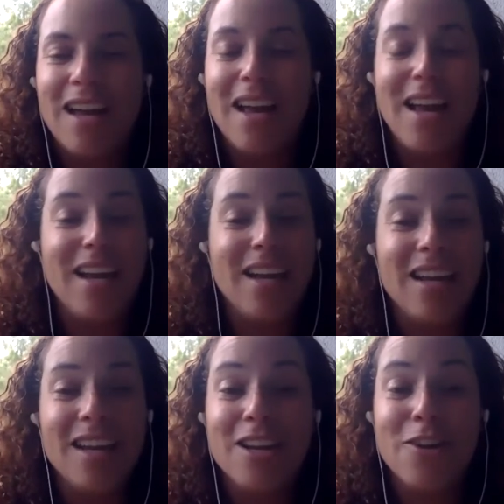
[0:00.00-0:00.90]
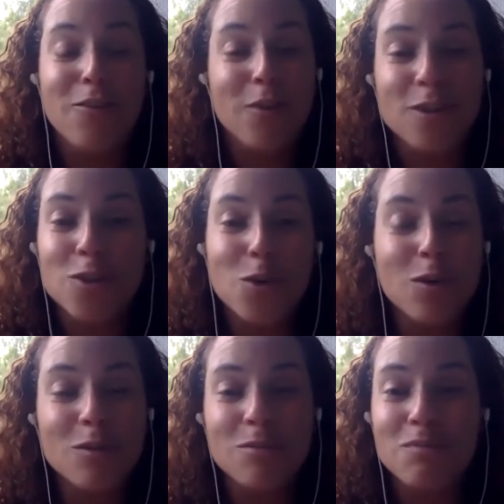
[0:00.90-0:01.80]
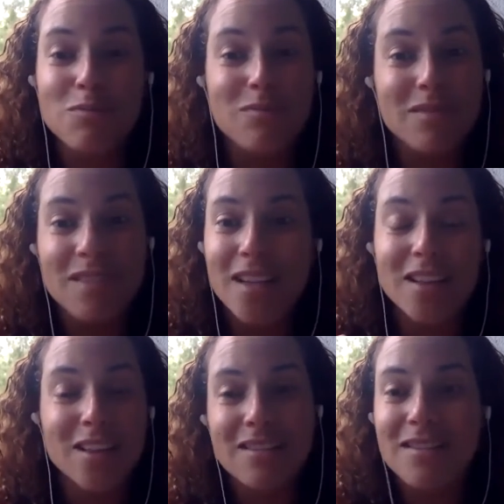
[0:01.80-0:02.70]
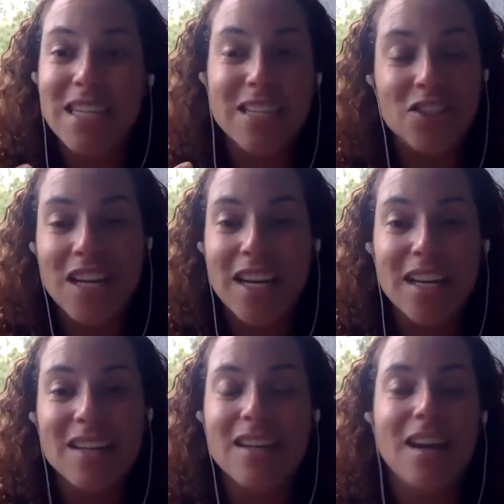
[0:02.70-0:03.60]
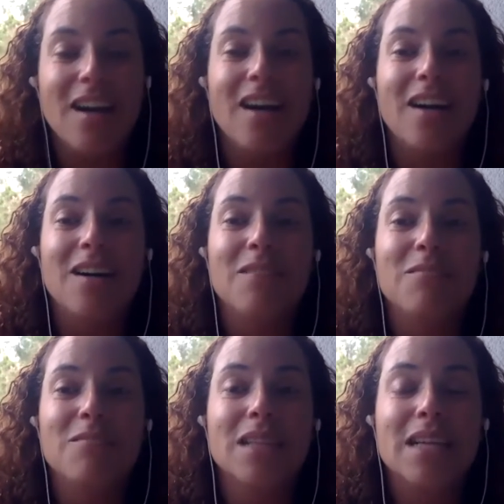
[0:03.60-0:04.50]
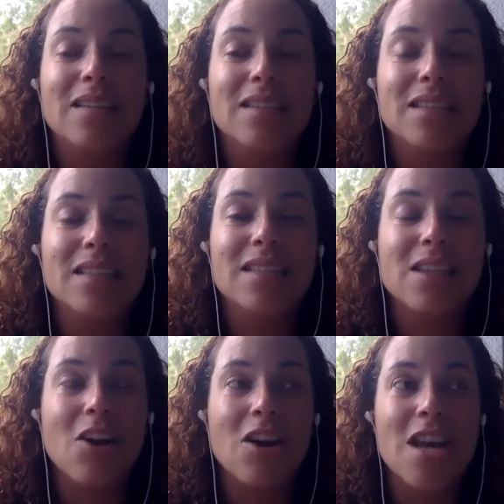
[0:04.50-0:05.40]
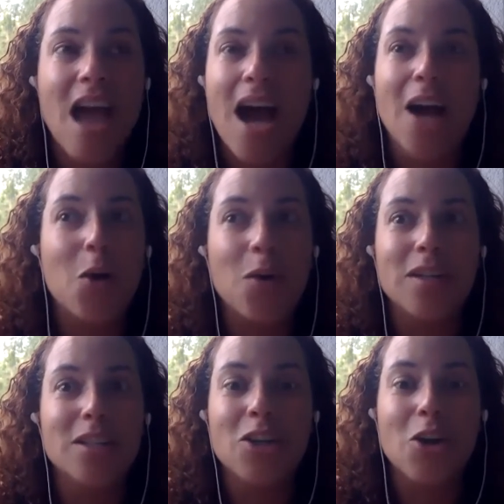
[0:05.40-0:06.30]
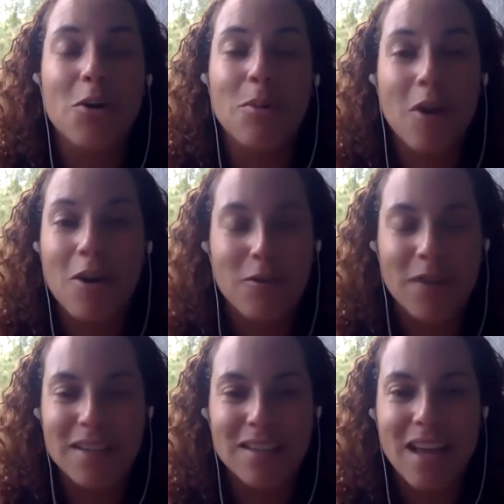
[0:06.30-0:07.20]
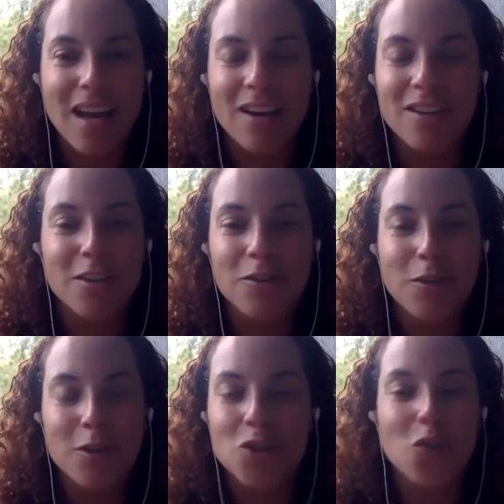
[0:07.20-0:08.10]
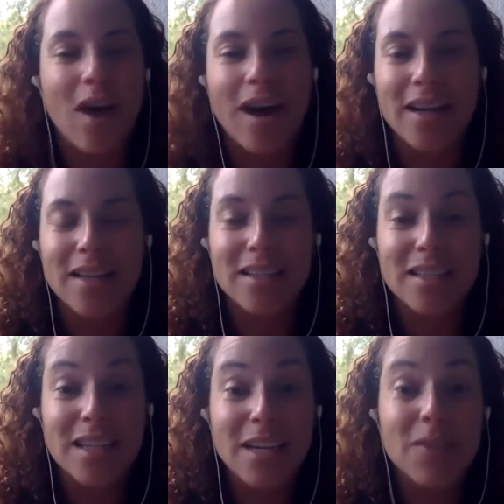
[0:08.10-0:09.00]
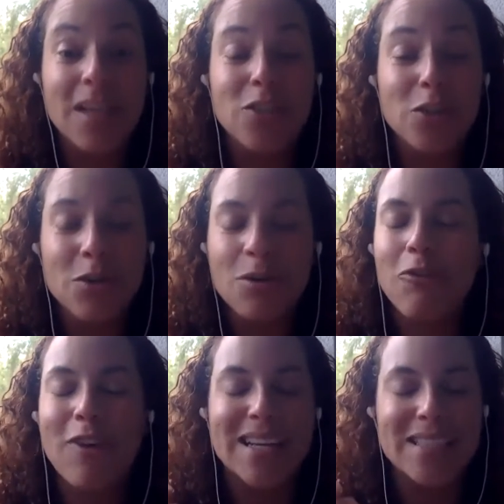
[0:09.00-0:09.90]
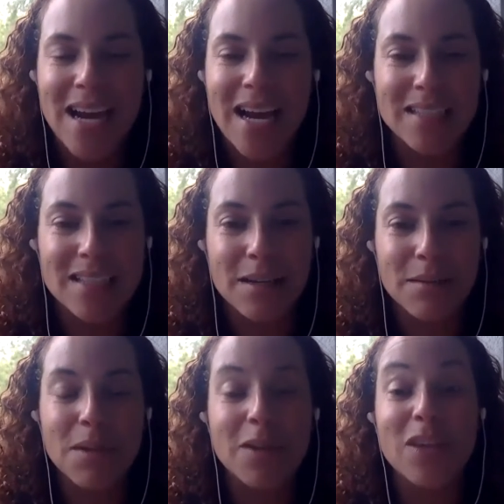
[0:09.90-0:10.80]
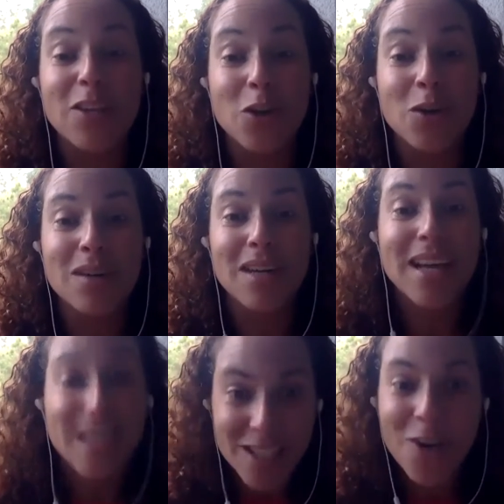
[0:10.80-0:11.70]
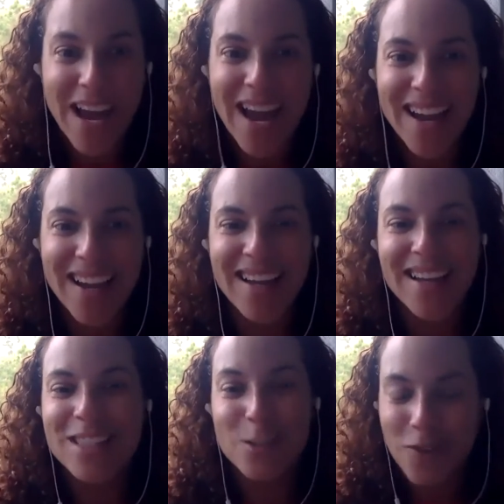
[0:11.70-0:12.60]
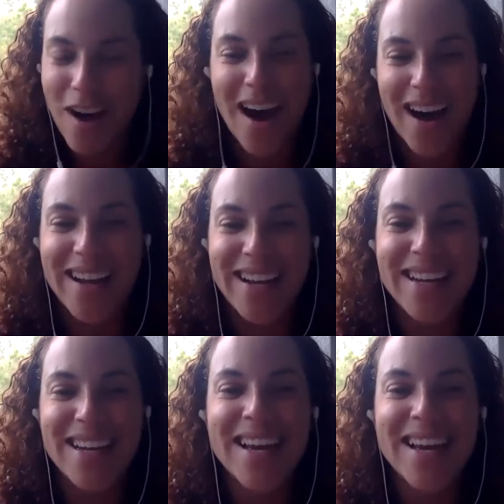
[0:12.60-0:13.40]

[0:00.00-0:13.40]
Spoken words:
Hey, your virtual teaching lessons are not going to go perfect on the first try. If they do, fantastic. But if they don't, it's okay. It's fine.